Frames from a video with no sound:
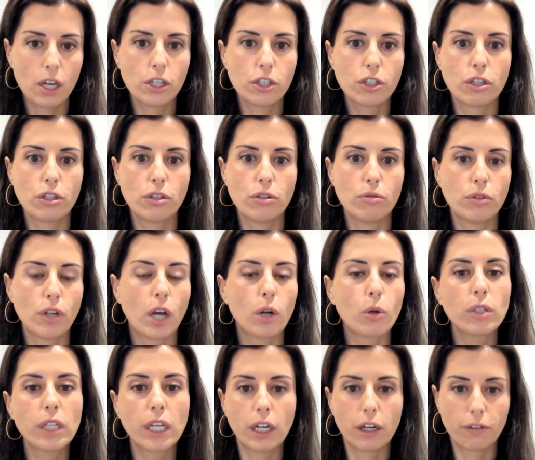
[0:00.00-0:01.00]
to not
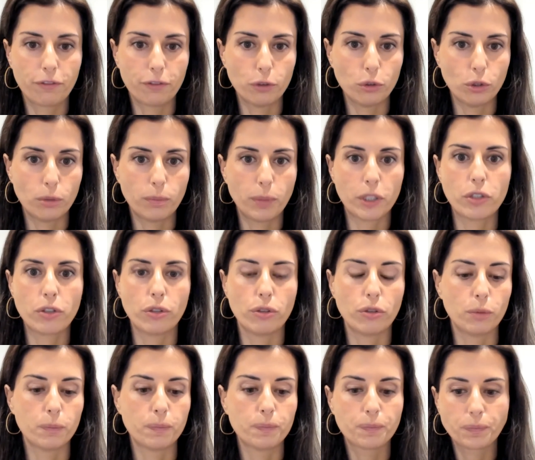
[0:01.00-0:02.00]
only our food, but
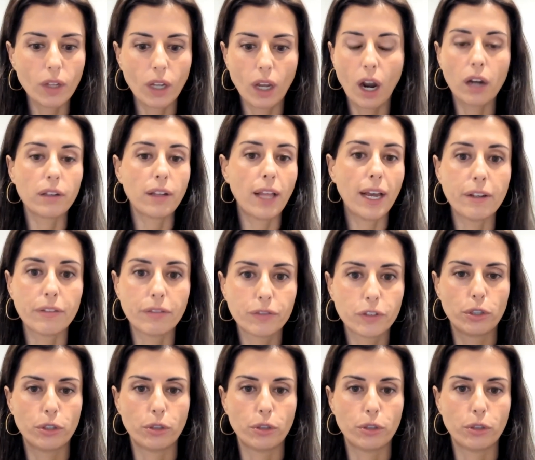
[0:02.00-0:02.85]
to our life,